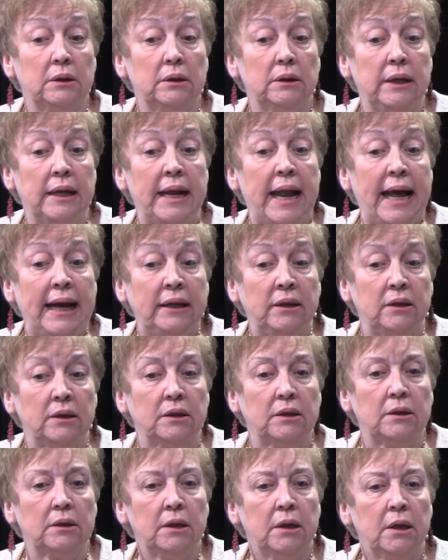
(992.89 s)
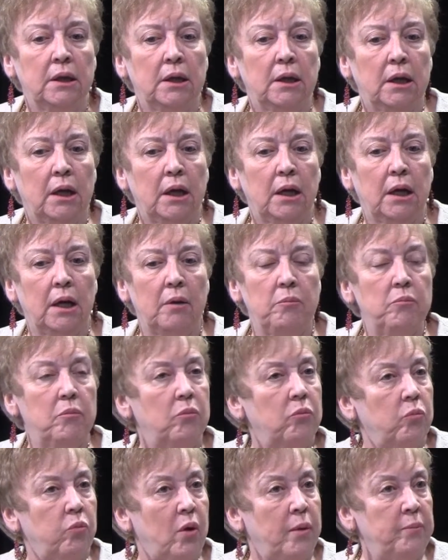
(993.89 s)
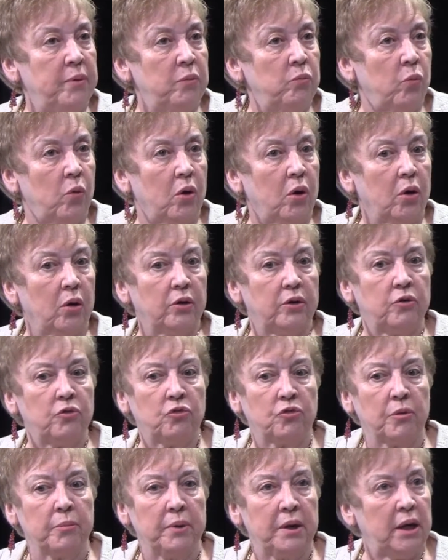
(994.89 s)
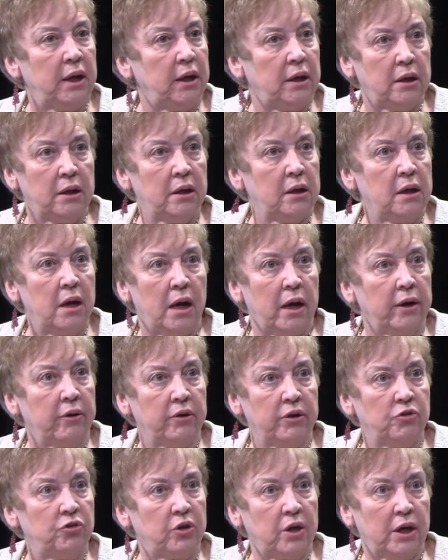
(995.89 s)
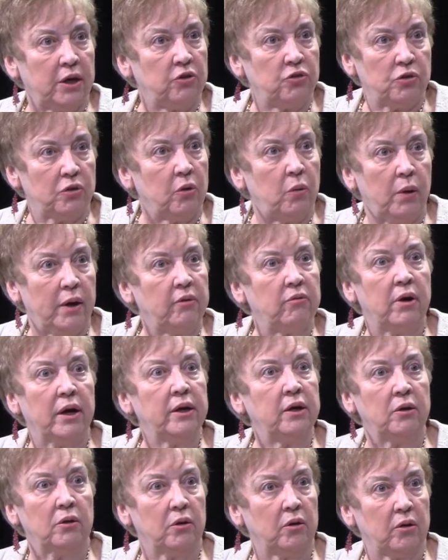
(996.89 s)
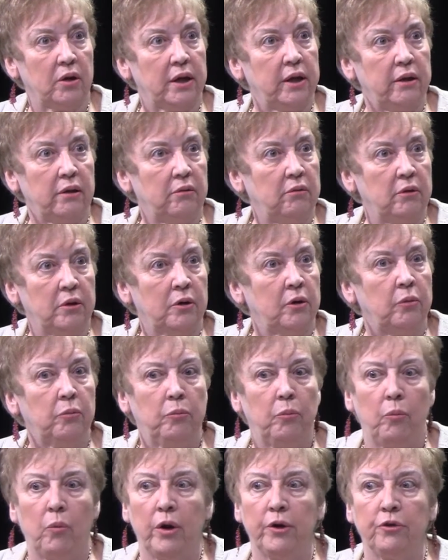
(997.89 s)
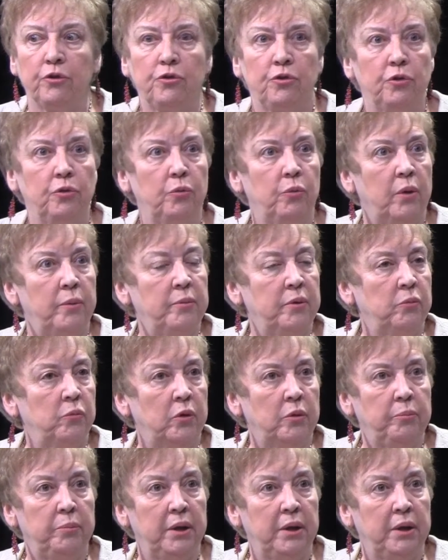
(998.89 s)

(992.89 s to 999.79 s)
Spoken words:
enacted, women were discriminated in higher education quite regularly. One or two women would